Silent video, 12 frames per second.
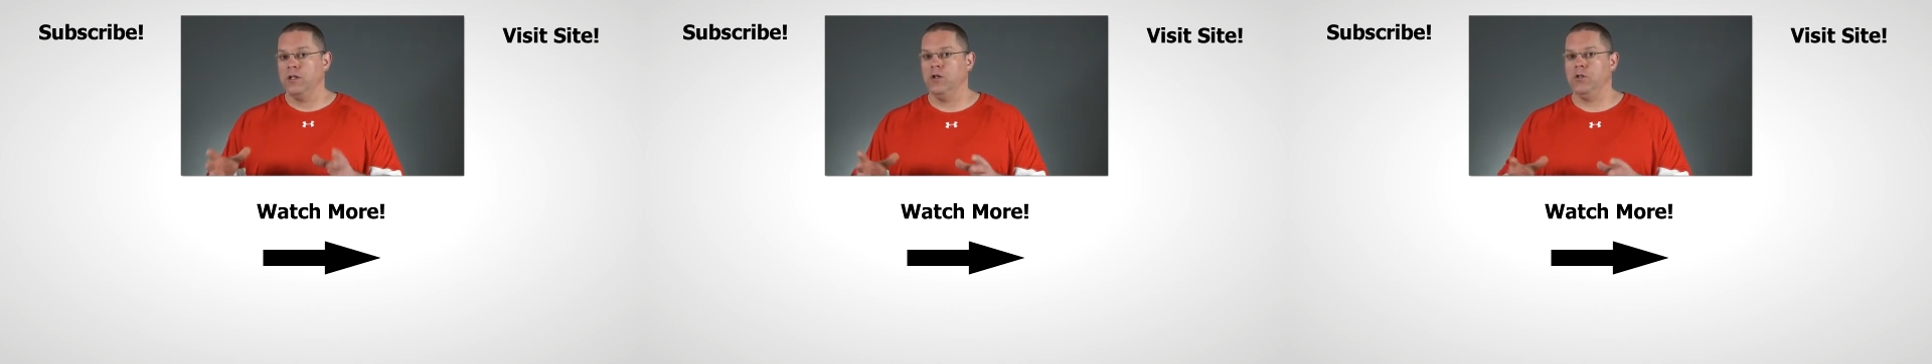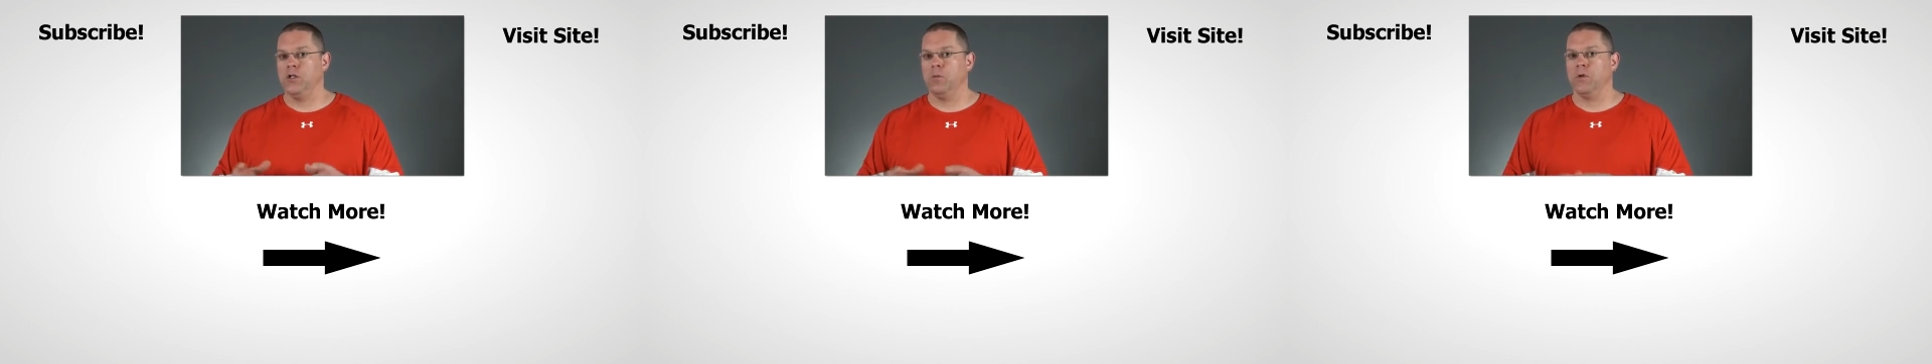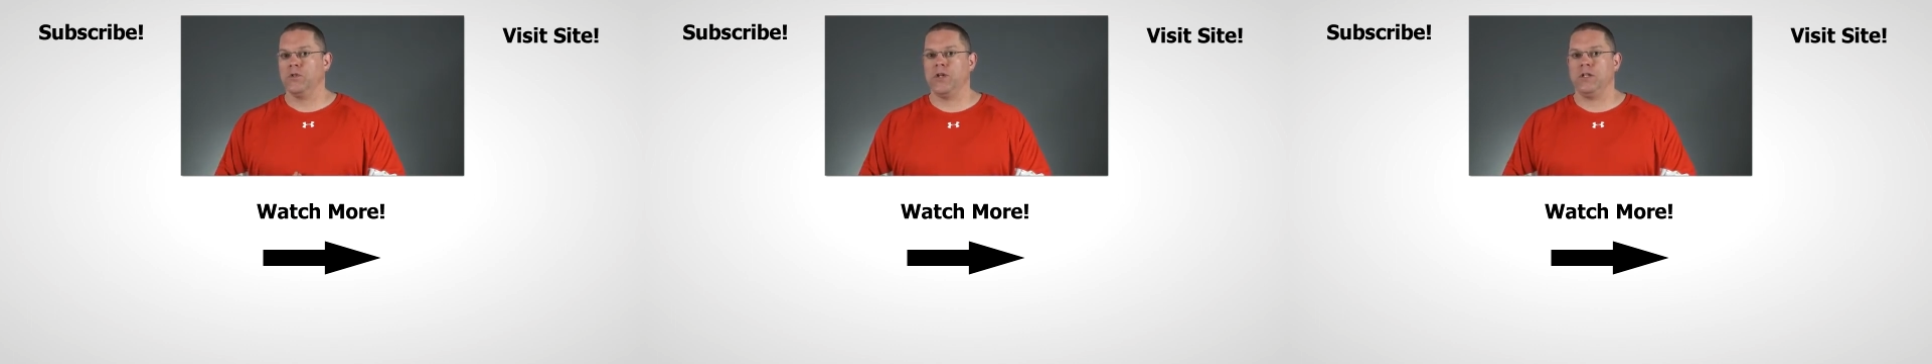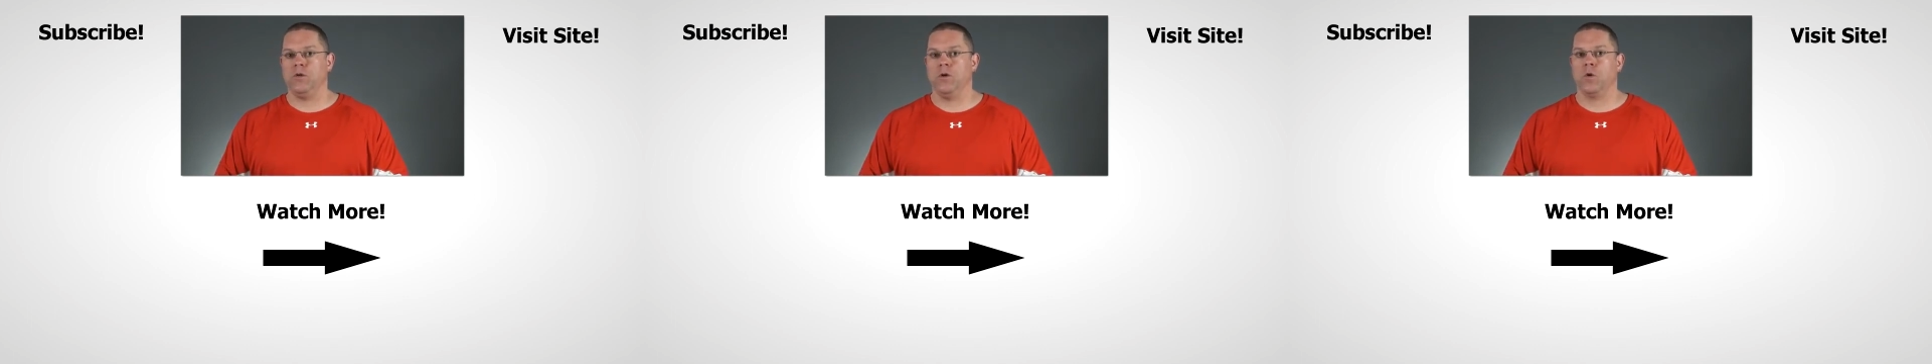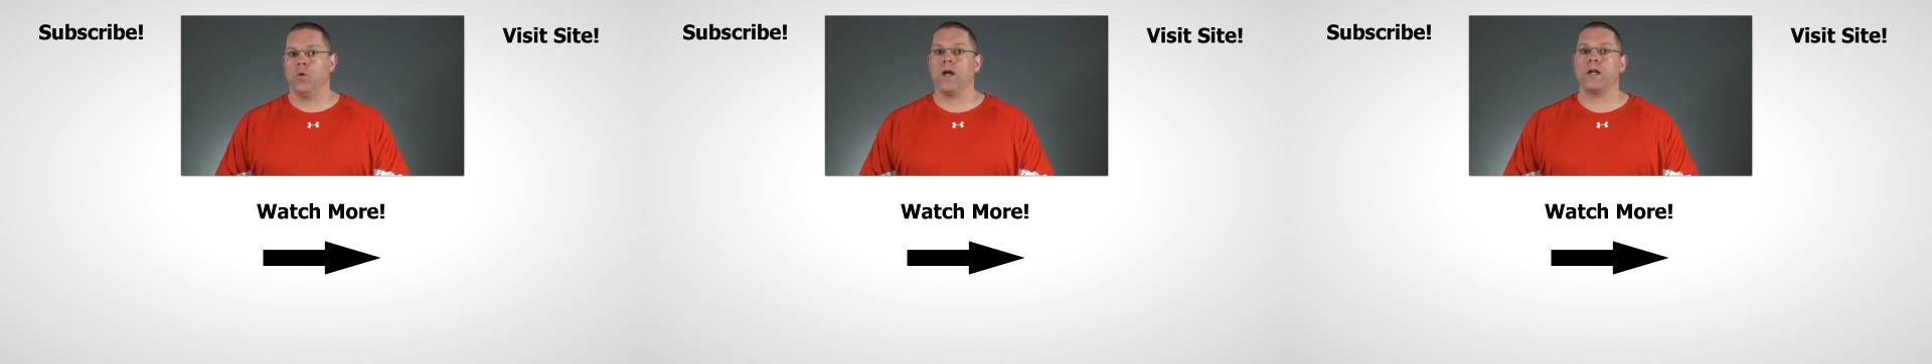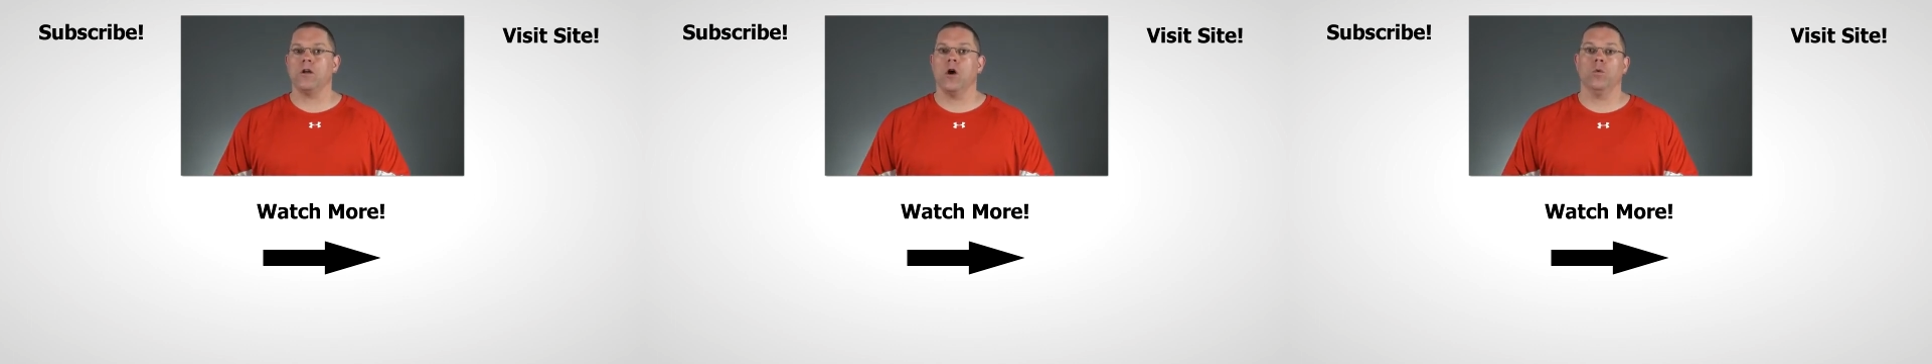YouTube will send you a
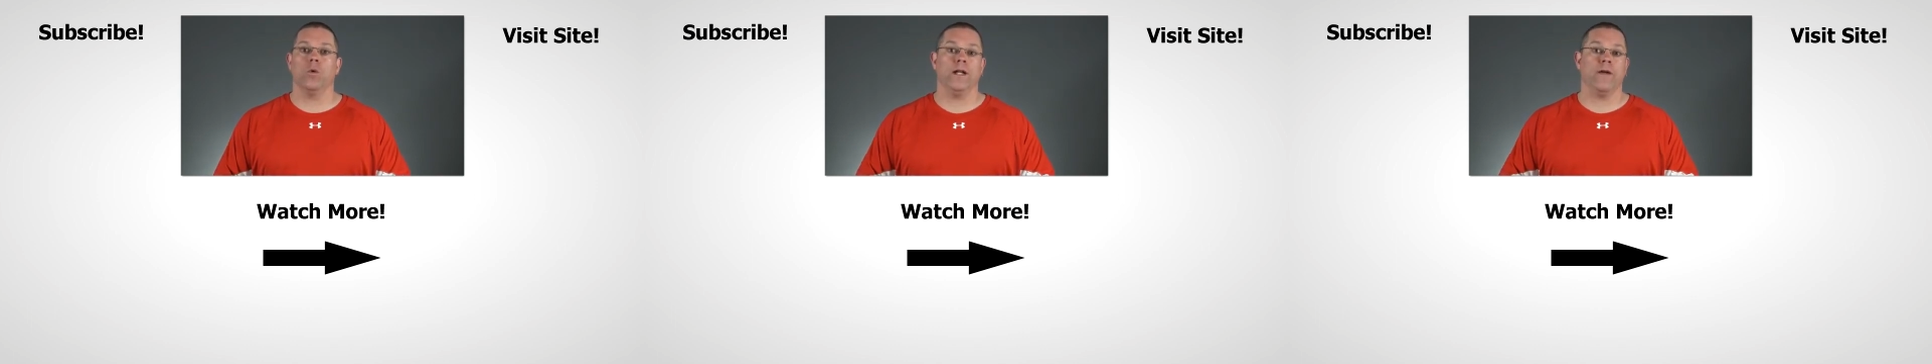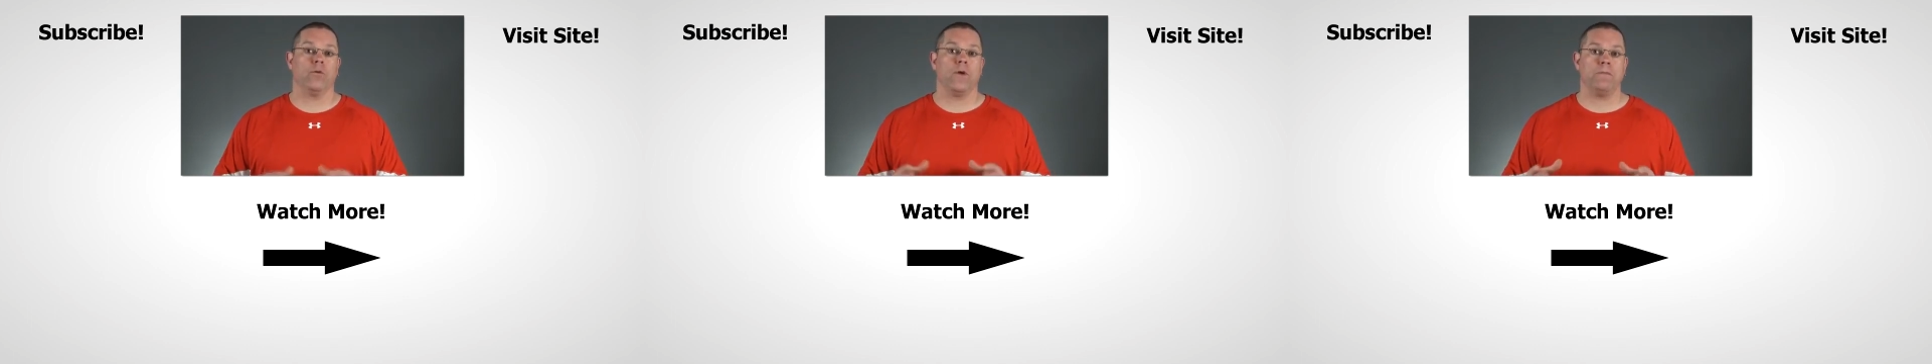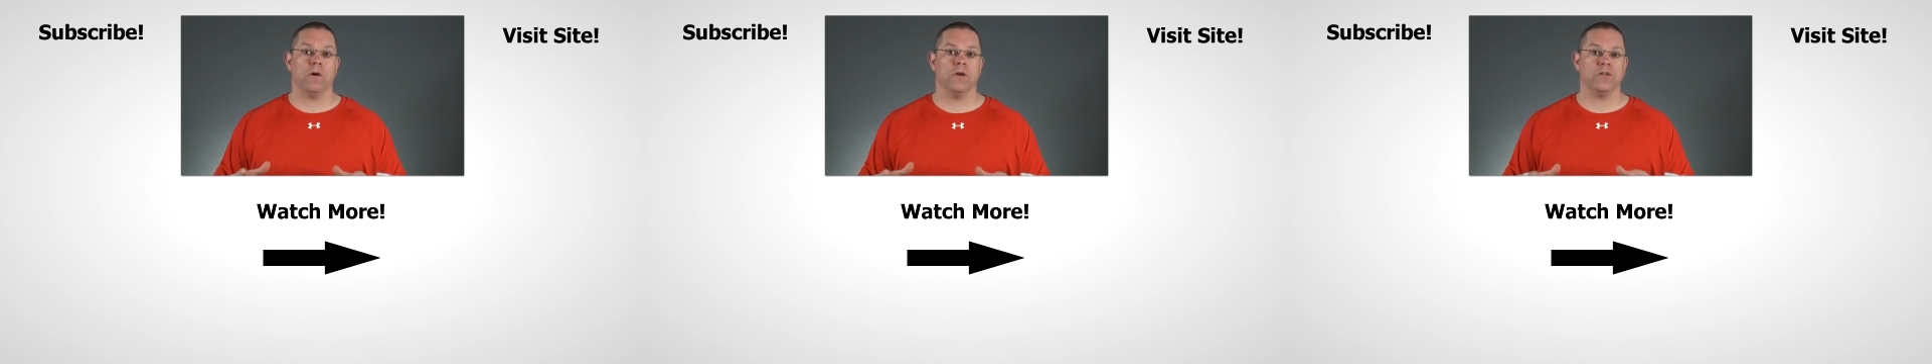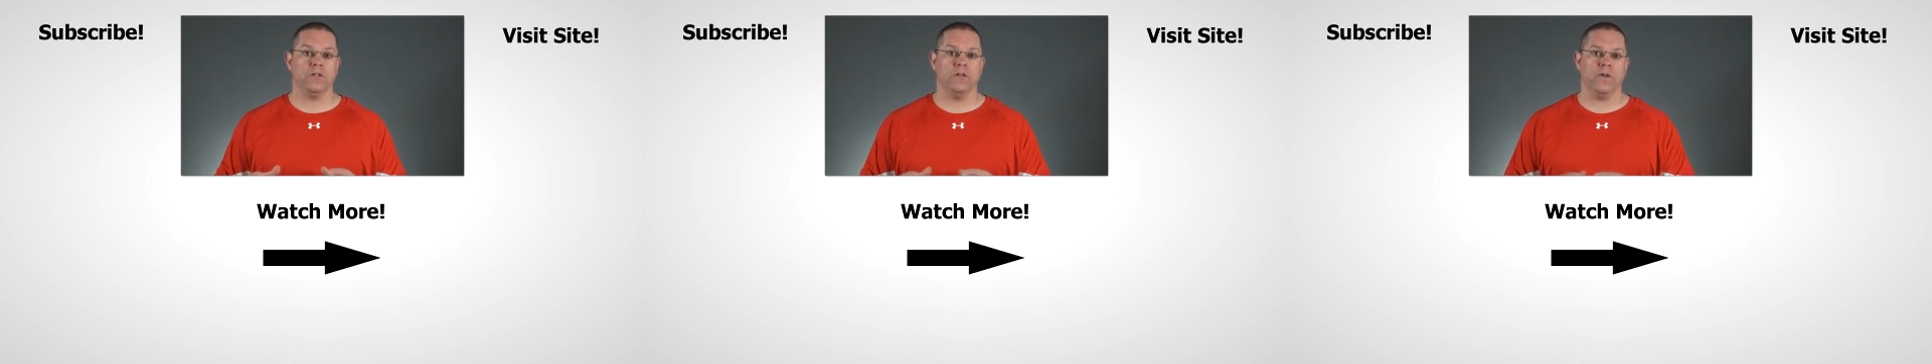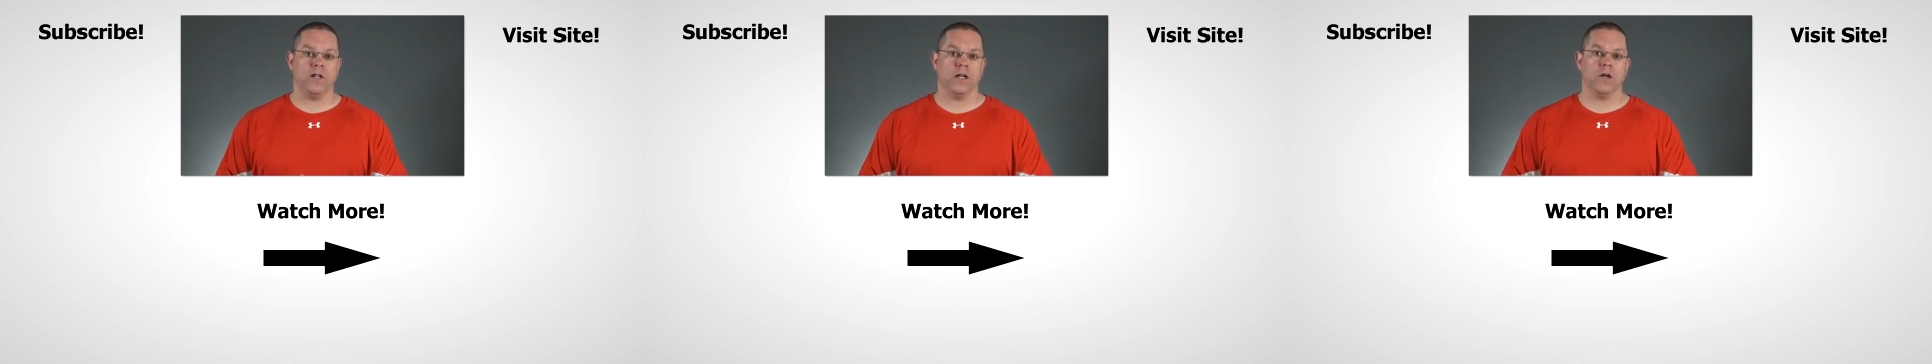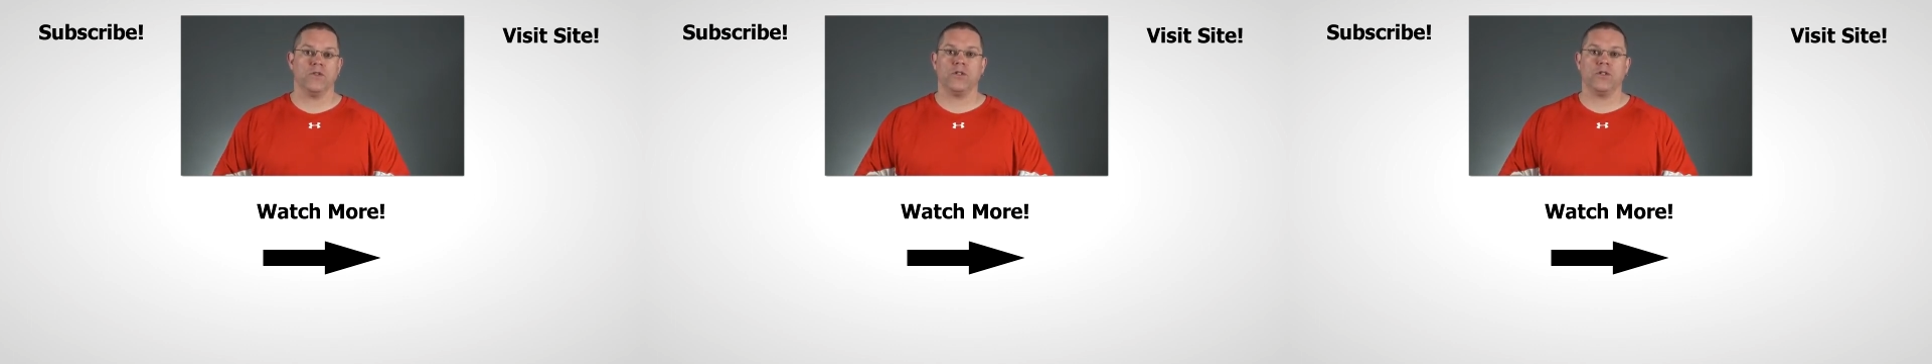quick note whenever we post new videos,